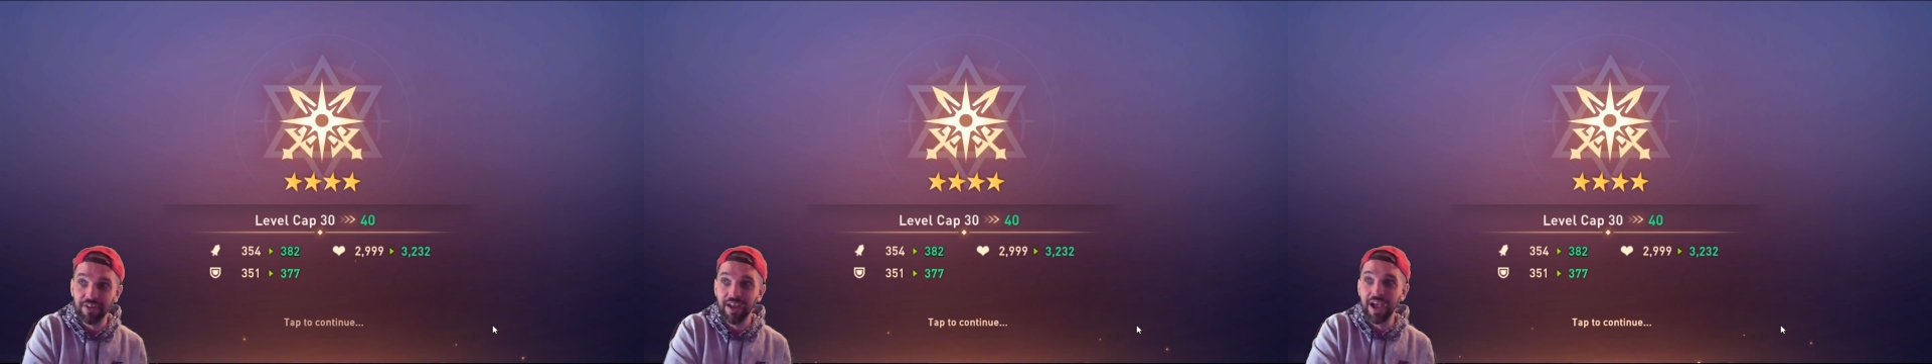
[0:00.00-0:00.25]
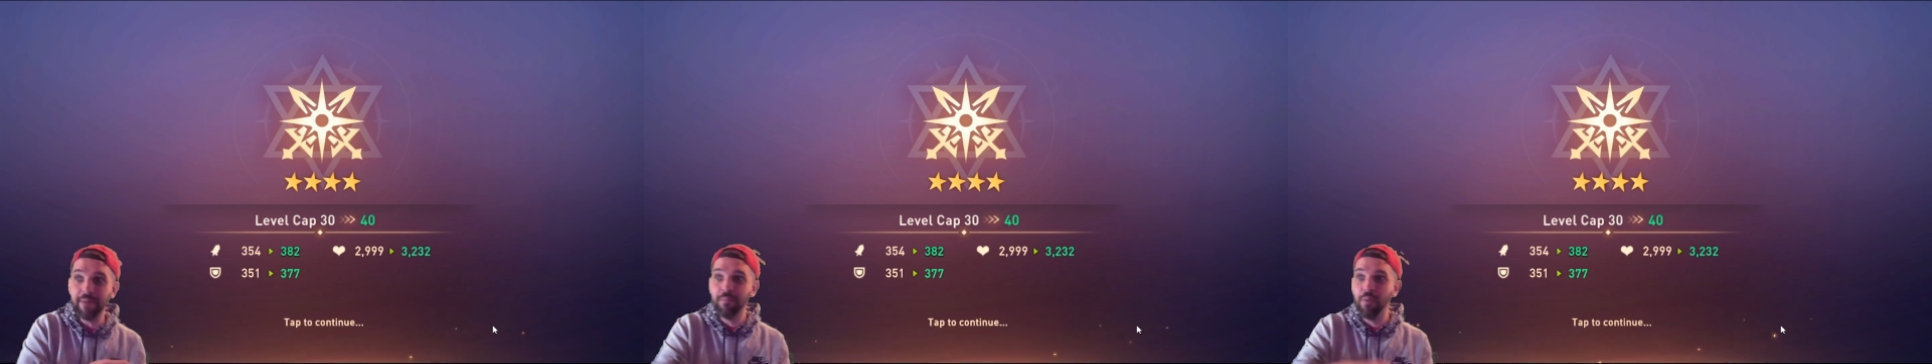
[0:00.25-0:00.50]

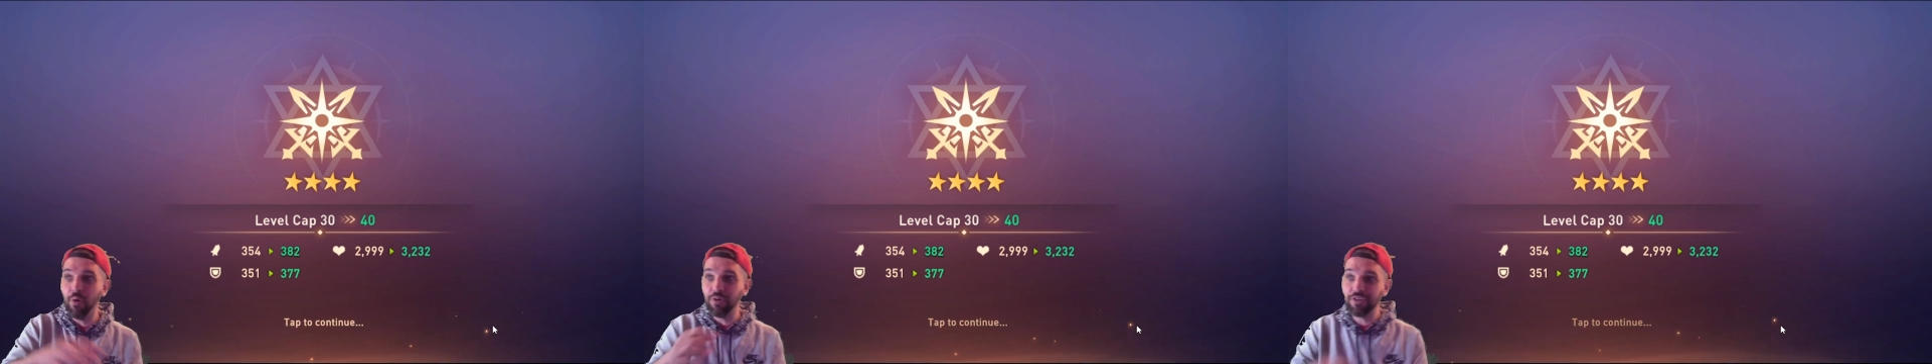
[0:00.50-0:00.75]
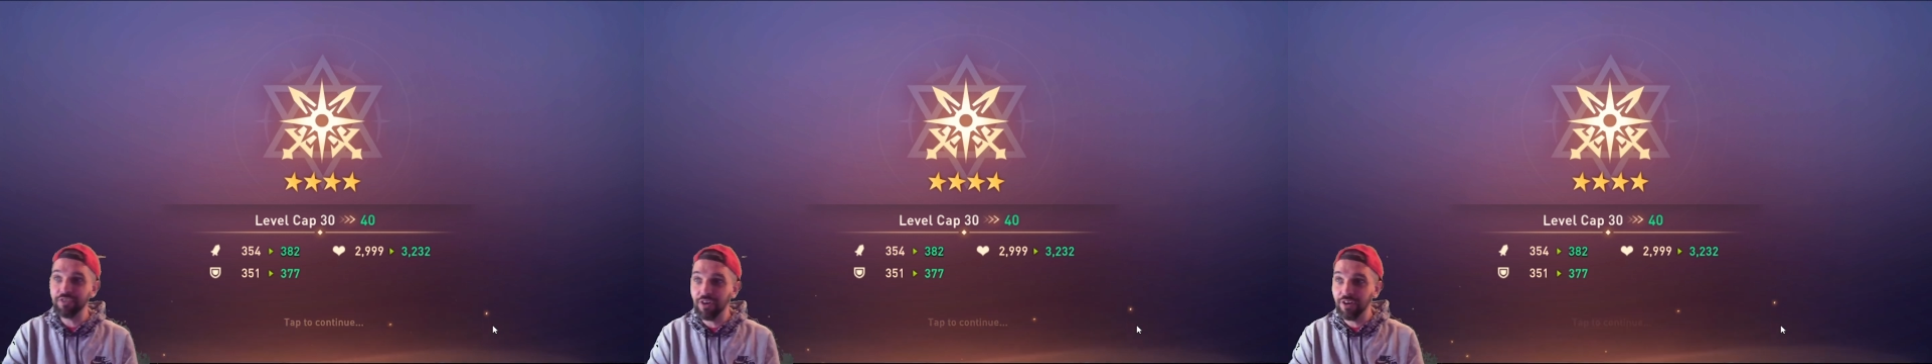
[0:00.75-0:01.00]
at more
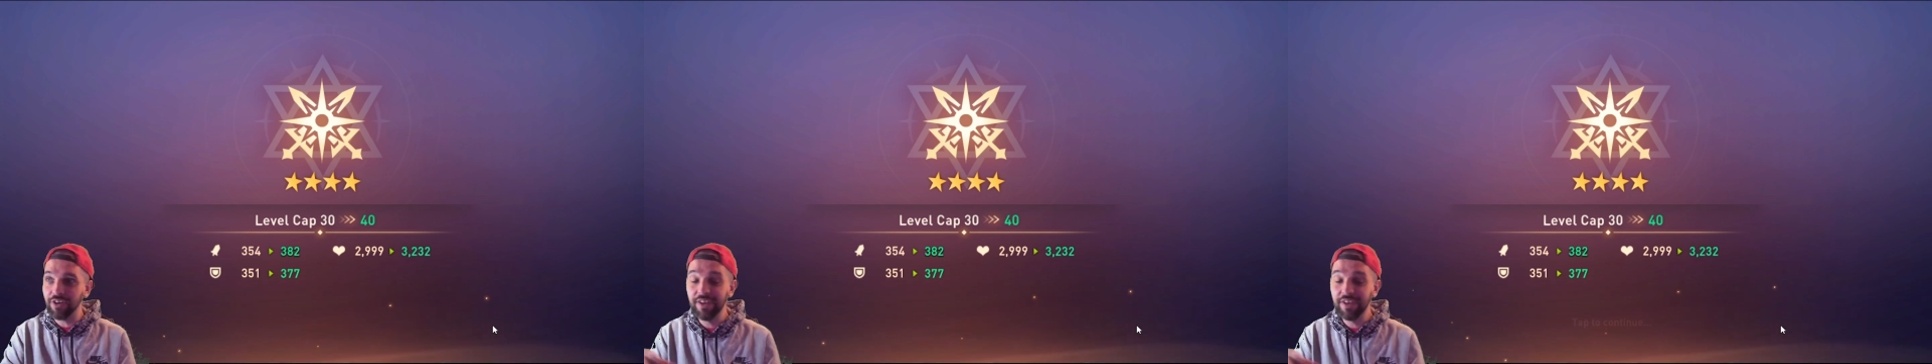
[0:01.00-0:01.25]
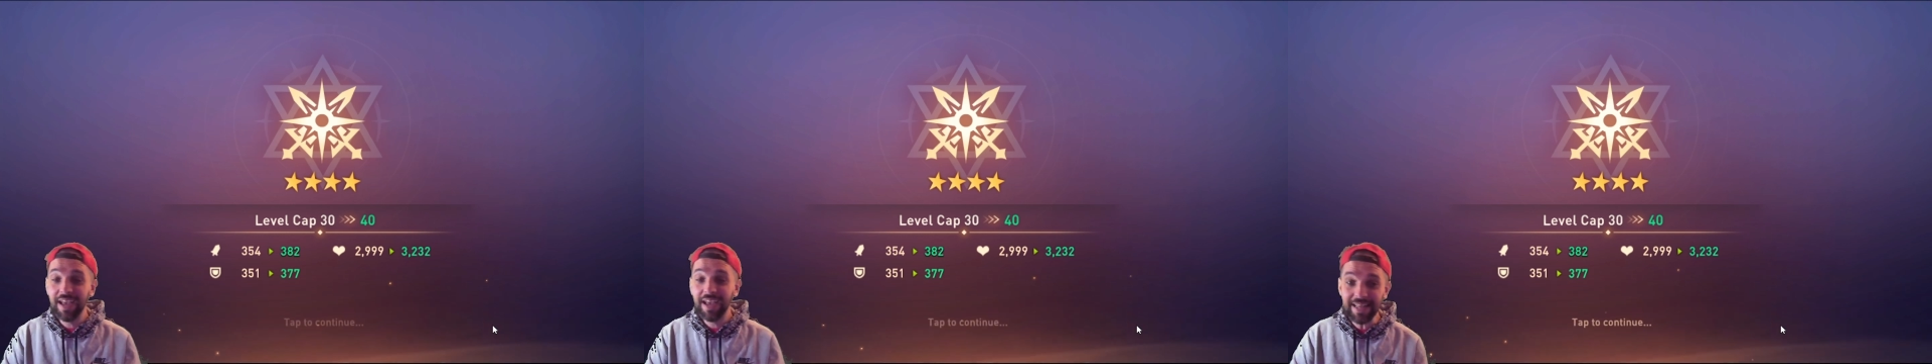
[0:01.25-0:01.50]
stars,
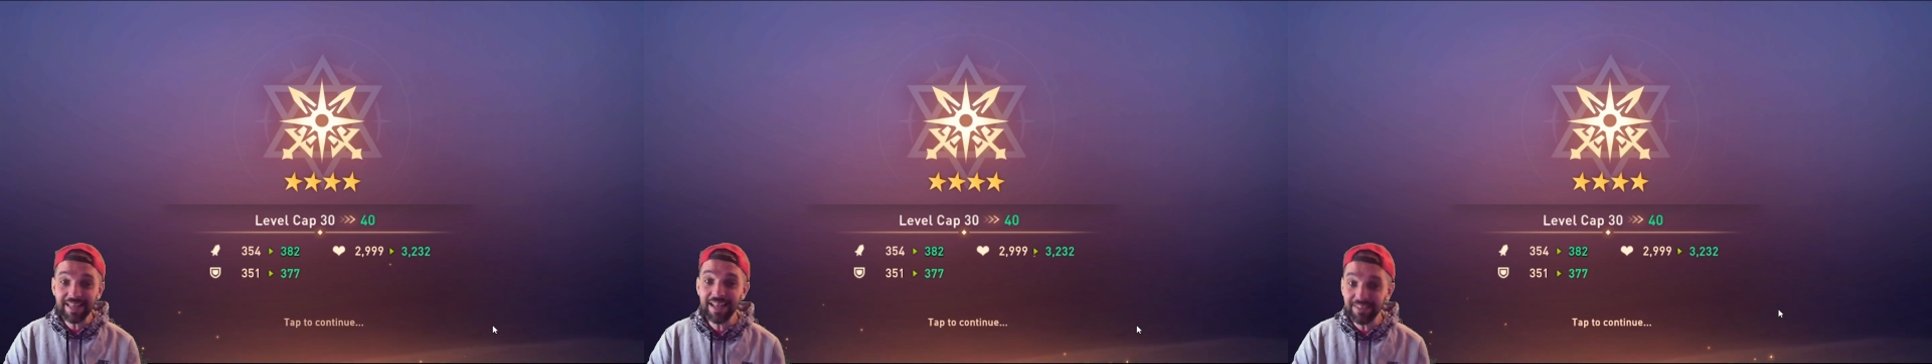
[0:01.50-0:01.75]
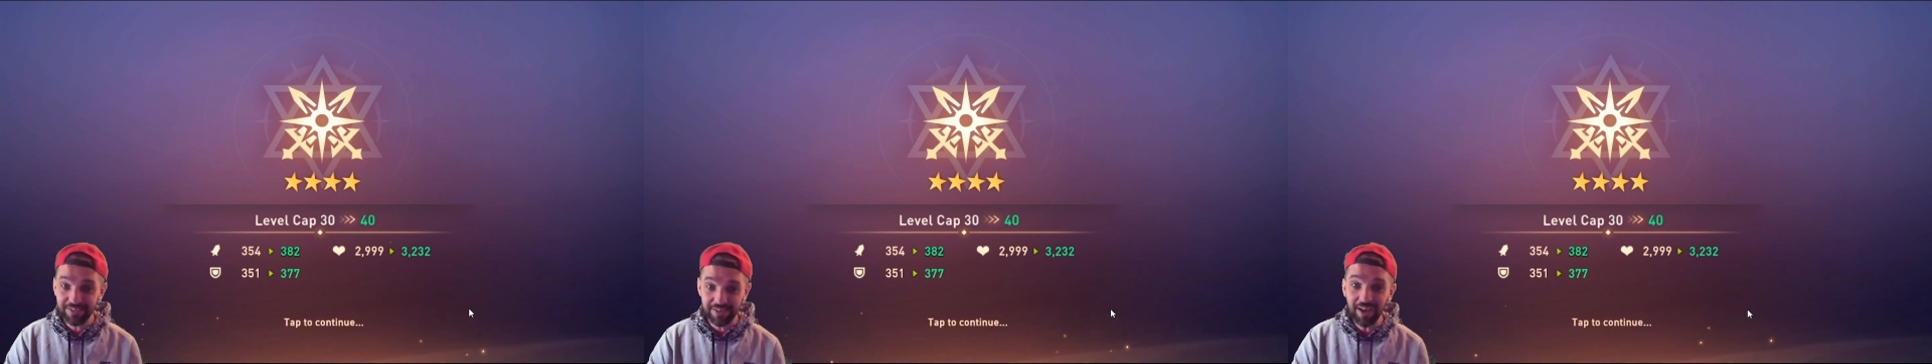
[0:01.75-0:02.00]
and it
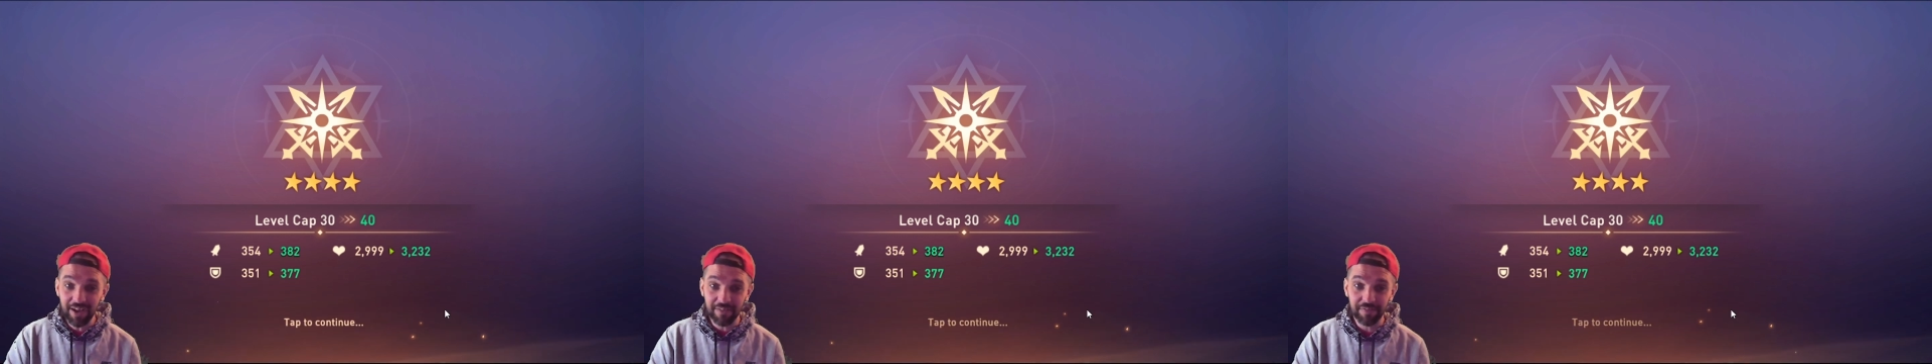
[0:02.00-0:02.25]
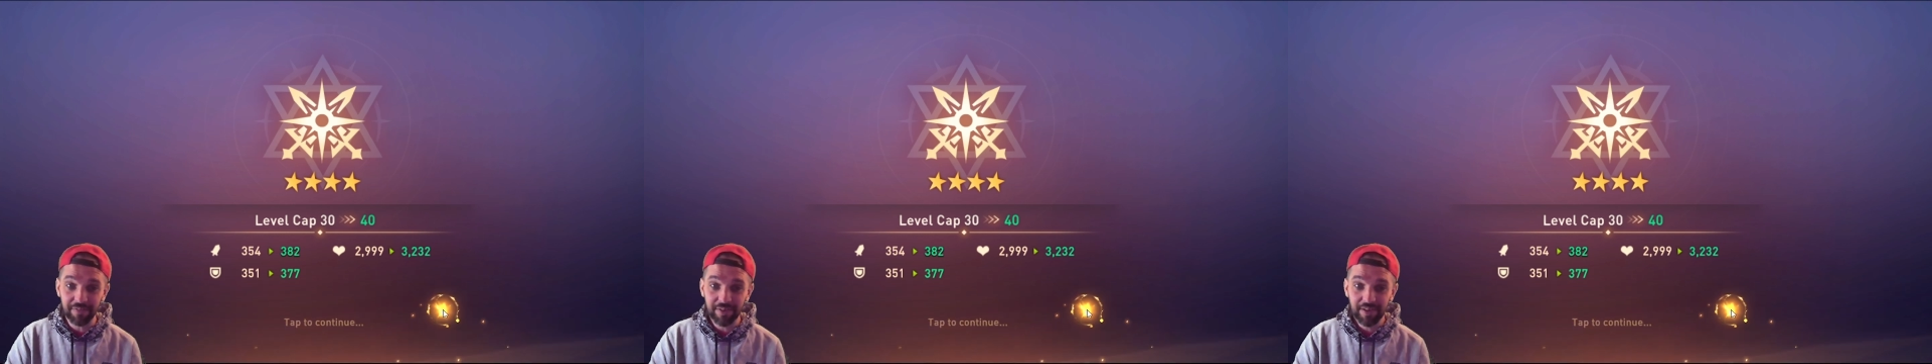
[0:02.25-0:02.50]
gets tough.
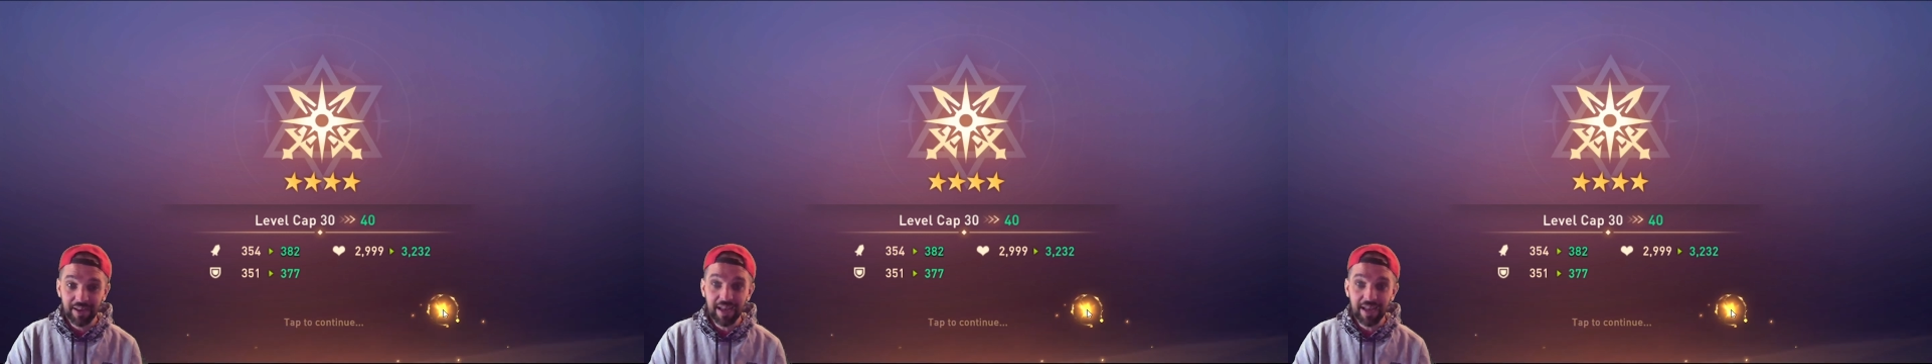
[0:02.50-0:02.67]
And it's